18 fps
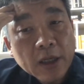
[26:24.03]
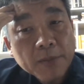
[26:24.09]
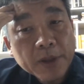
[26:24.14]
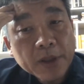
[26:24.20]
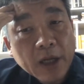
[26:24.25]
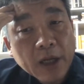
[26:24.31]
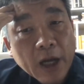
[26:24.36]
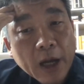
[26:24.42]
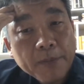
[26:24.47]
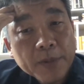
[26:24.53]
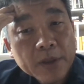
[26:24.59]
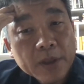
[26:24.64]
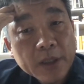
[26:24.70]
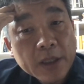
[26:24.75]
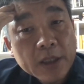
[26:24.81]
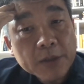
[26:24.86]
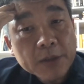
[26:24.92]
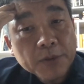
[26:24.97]
But the
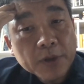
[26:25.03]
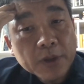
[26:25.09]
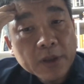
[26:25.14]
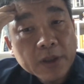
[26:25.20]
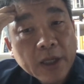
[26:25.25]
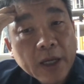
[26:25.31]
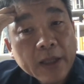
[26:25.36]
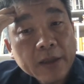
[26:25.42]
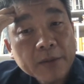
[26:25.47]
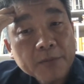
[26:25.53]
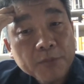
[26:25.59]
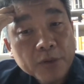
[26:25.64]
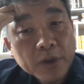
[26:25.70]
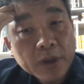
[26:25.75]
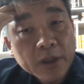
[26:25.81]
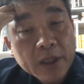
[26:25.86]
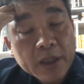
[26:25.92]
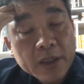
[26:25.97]
government is putting
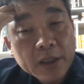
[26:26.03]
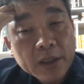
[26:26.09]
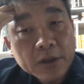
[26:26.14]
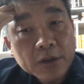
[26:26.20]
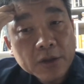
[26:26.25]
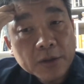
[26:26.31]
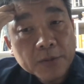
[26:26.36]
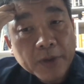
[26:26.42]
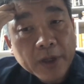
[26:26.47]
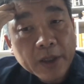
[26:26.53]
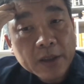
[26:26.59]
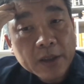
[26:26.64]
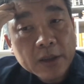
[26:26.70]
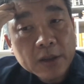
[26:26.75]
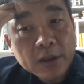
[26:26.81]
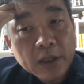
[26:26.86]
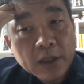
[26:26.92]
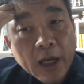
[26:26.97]
this into
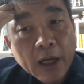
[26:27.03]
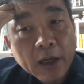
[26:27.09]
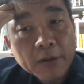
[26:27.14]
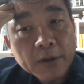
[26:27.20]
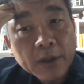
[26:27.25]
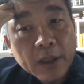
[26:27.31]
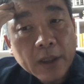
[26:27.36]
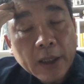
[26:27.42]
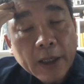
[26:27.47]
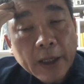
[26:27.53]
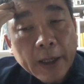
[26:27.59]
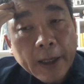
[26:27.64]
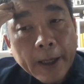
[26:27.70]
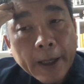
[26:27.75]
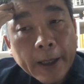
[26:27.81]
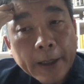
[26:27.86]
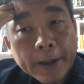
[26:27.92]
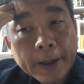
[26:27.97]
practice now.
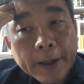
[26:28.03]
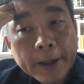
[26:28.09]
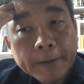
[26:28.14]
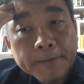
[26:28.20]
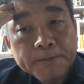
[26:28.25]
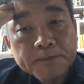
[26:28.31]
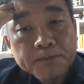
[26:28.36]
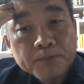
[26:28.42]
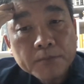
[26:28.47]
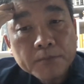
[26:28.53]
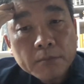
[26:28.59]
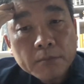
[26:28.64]
And